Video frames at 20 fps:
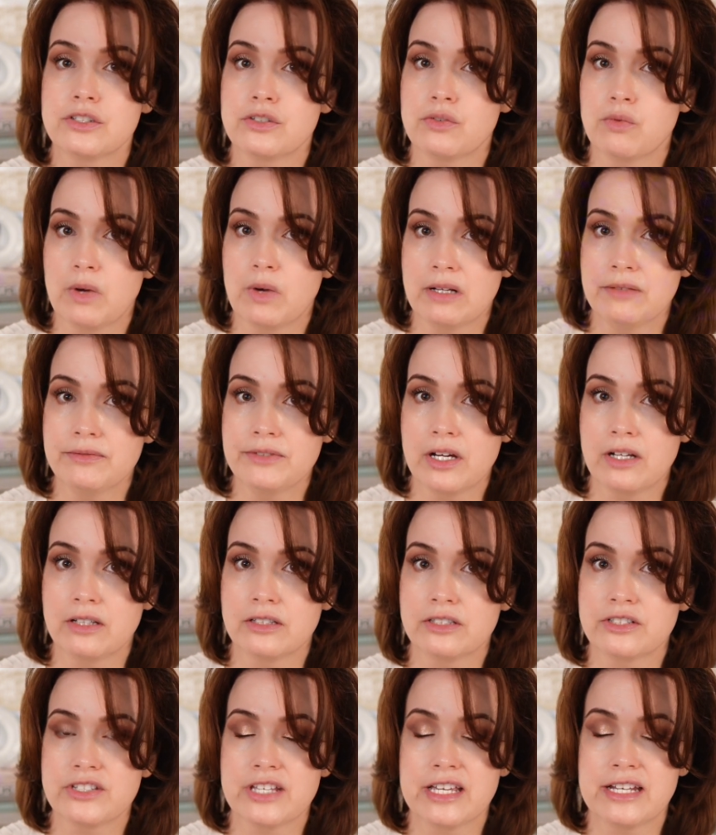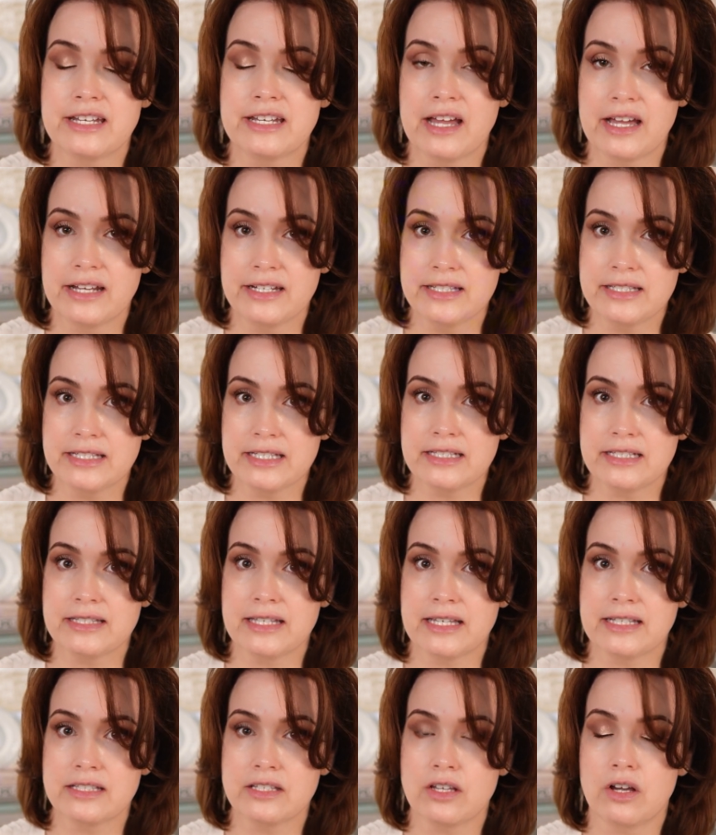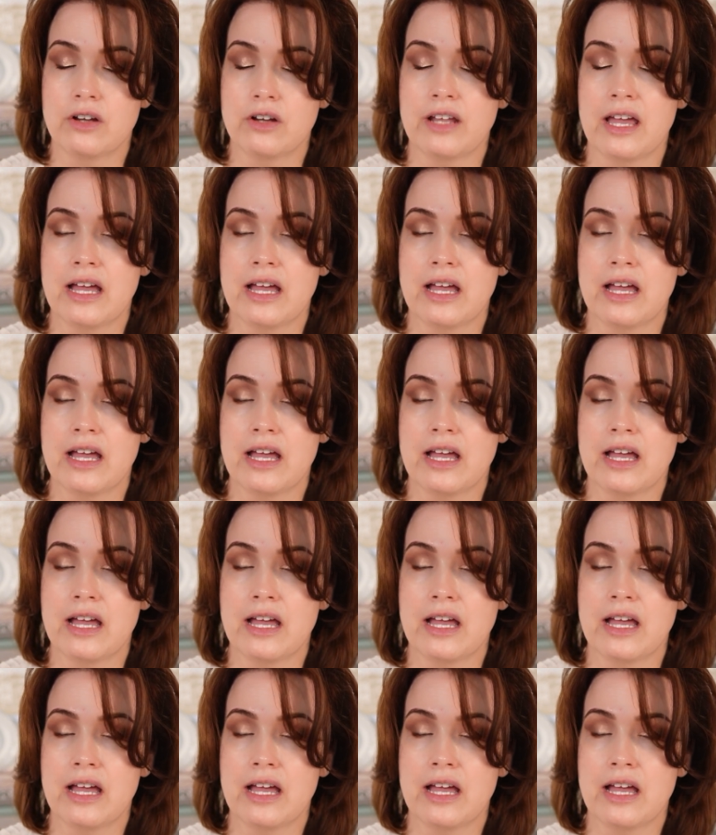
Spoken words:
$12.96 on